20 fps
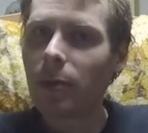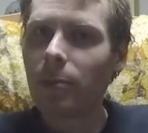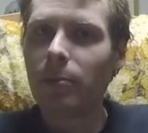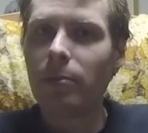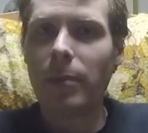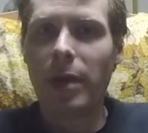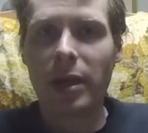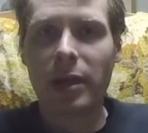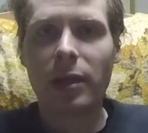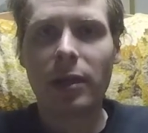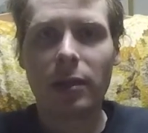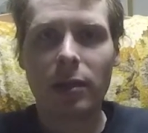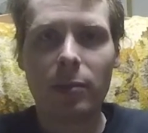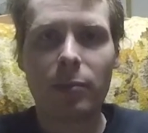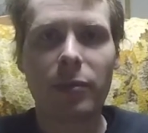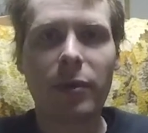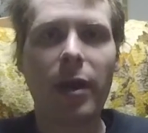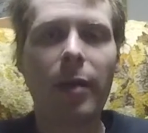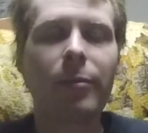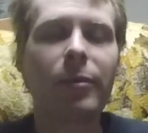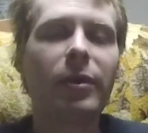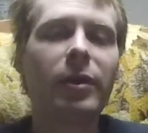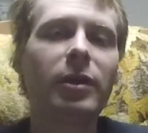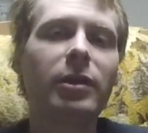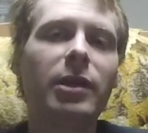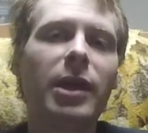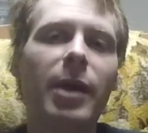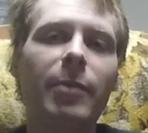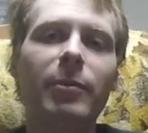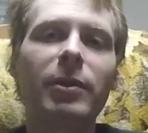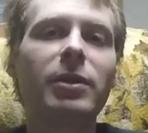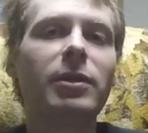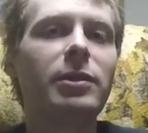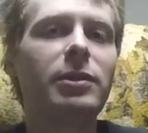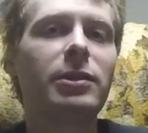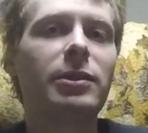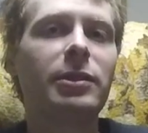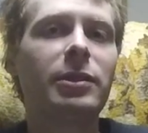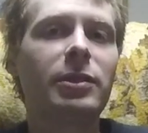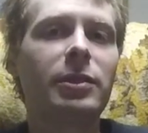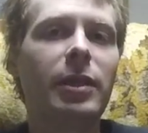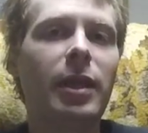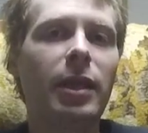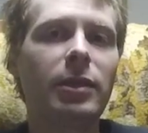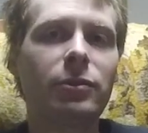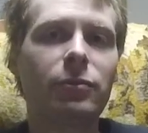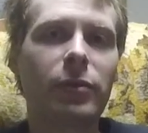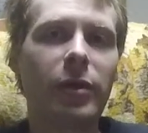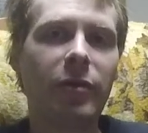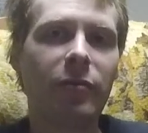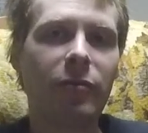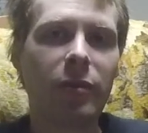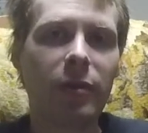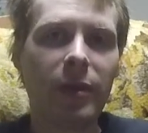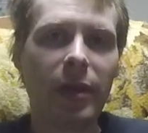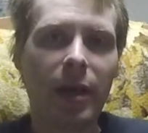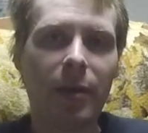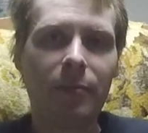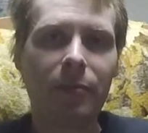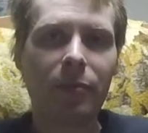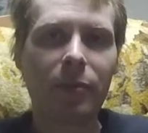making the proper economic decision that's right for them.